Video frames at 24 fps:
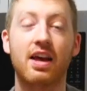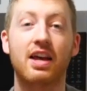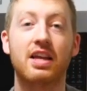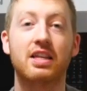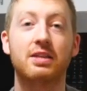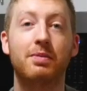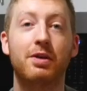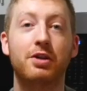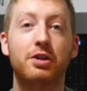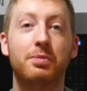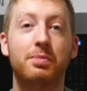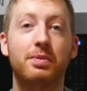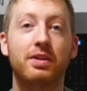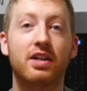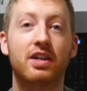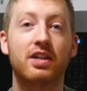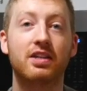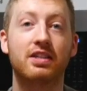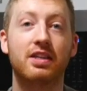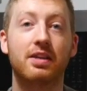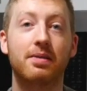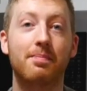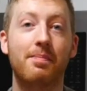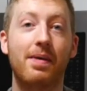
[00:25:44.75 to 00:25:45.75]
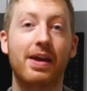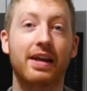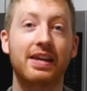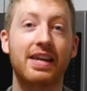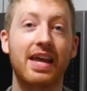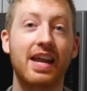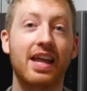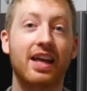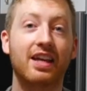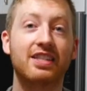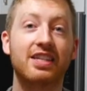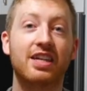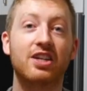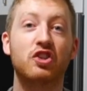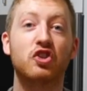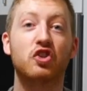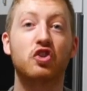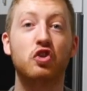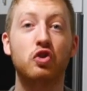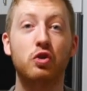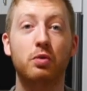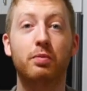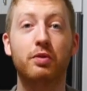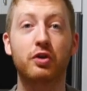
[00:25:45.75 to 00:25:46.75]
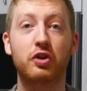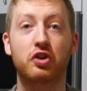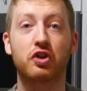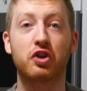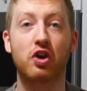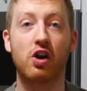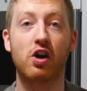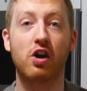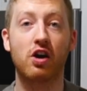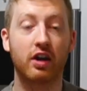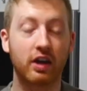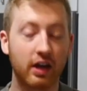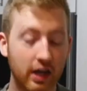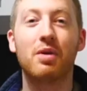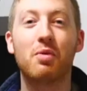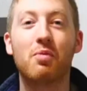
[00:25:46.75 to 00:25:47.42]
especially because the magnetics are super strong.